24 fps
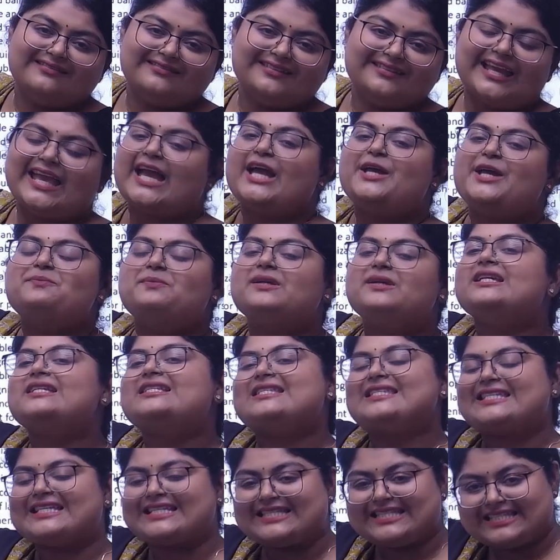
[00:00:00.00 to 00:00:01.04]
AIBE
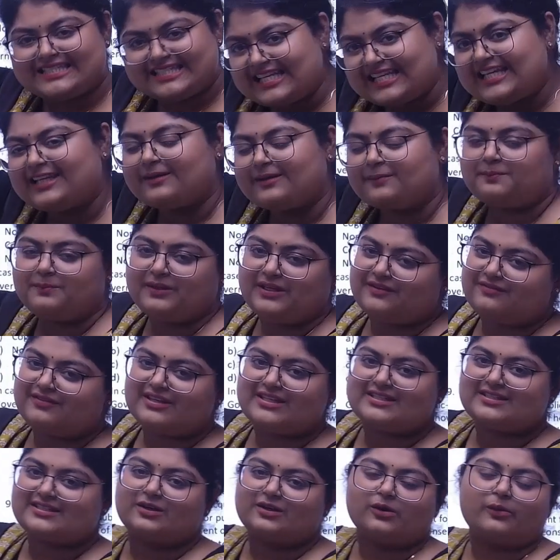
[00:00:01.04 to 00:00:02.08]
16
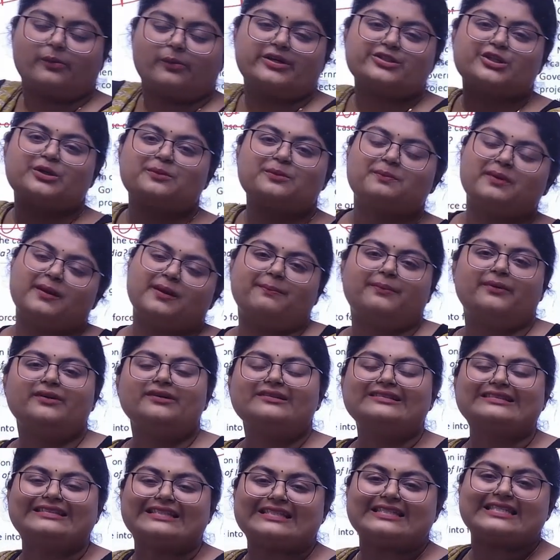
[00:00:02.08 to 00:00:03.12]
previous year question paper.
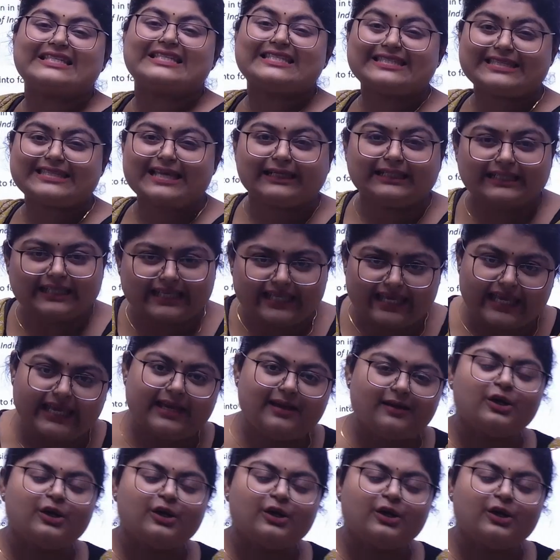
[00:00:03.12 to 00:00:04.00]
This is set A.